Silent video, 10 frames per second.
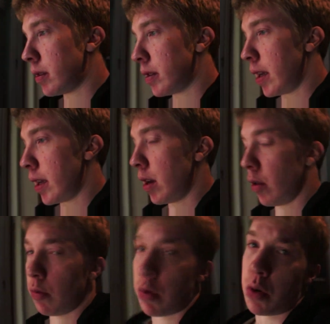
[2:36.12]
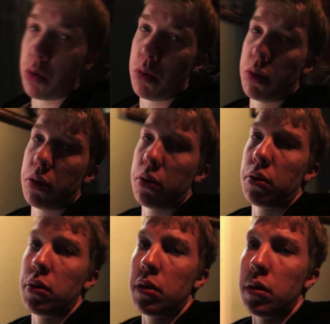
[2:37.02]
Taking on the road.
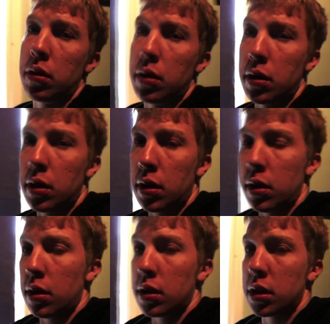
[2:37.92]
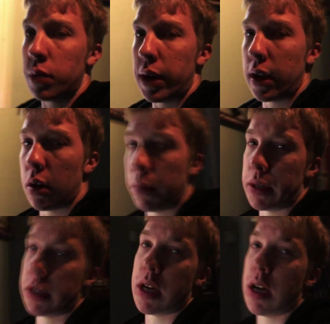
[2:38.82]
Swinging on my
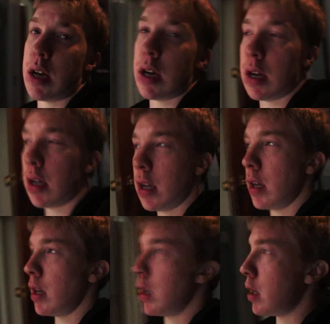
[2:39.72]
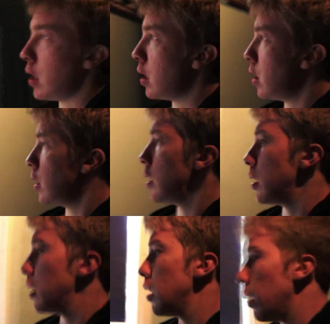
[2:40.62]
chair.
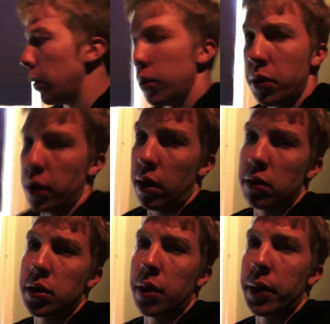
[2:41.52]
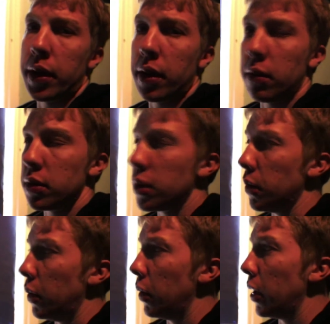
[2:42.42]
I won't do that, I'll stop that now, it's
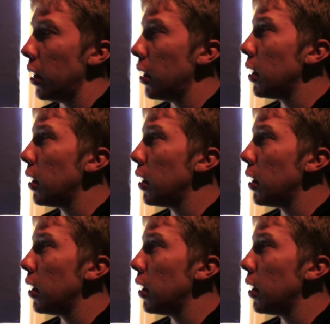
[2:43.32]
too annoying.